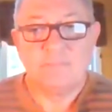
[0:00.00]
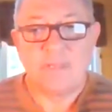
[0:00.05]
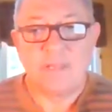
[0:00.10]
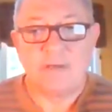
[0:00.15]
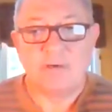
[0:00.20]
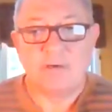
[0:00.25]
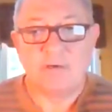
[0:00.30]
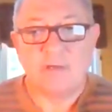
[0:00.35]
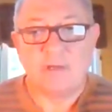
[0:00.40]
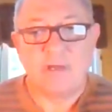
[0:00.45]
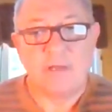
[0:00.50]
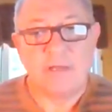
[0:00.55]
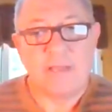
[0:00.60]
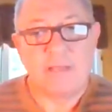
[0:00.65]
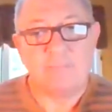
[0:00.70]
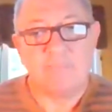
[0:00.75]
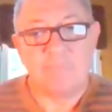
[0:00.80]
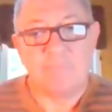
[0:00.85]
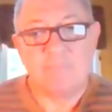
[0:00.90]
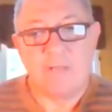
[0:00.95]
I don't know how,
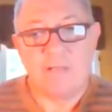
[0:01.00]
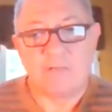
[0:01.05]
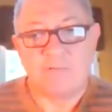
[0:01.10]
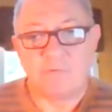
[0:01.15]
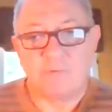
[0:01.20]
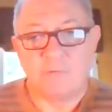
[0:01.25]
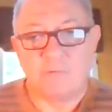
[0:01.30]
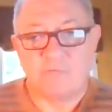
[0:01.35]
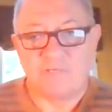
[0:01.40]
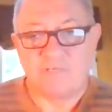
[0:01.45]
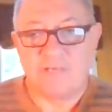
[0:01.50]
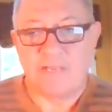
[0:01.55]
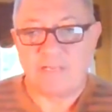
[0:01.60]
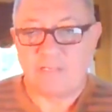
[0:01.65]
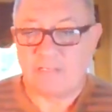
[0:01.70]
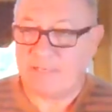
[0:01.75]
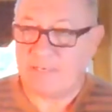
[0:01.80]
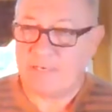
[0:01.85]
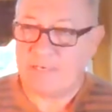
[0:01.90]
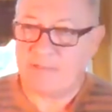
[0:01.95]
I'm not sure
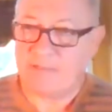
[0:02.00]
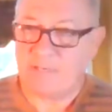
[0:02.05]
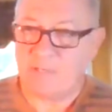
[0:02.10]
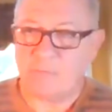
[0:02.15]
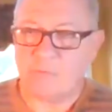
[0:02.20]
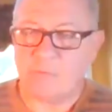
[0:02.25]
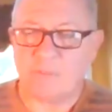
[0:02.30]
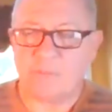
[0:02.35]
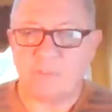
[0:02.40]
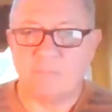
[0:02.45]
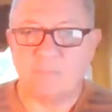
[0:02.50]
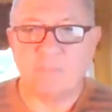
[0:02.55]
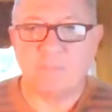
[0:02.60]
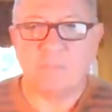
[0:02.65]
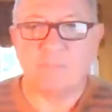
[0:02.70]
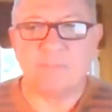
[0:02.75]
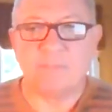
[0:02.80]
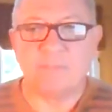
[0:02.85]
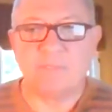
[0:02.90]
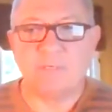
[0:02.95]
exactly how that works,
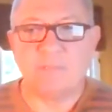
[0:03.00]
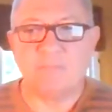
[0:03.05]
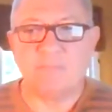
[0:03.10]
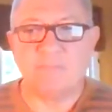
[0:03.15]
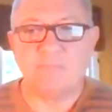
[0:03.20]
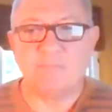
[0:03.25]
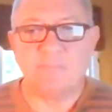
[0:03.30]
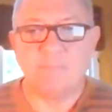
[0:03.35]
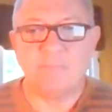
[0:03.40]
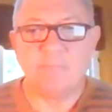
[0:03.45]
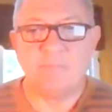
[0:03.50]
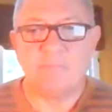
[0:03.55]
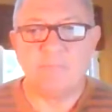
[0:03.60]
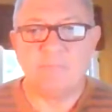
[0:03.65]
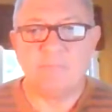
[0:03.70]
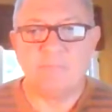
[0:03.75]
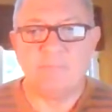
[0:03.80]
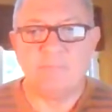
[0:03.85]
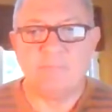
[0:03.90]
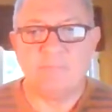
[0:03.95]
but
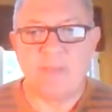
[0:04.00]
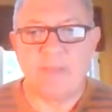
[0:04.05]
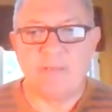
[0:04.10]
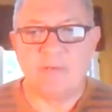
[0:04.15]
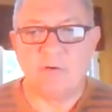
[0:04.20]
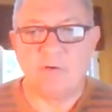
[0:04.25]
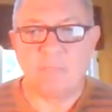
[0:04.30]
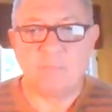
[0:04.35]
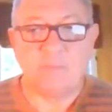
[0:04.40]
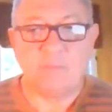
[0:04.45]
I know